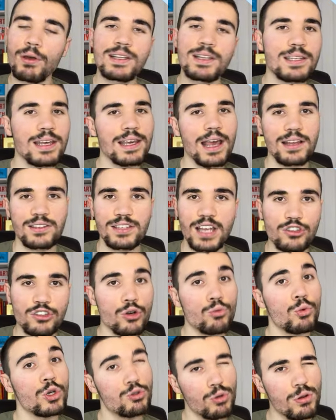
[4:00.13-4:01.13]
editing, etc.,
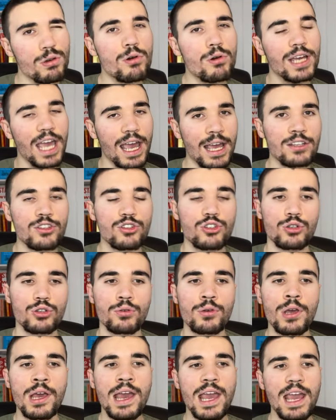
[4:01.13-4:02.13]
which we will get
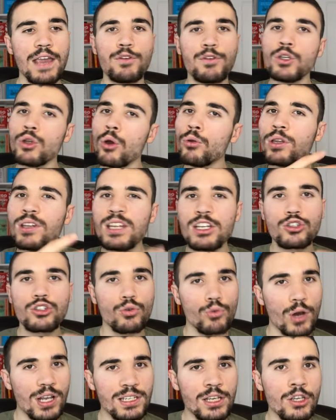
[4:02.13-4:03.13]
into. If you know the niche
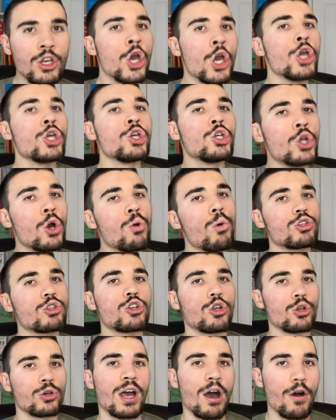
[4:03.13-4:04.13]
already, you know what to
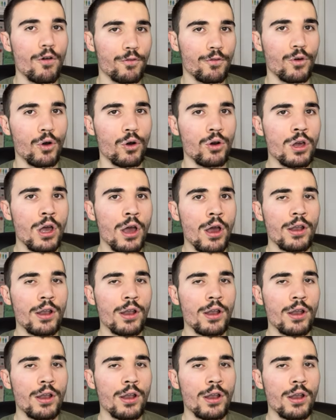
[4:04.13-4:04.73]
look out for.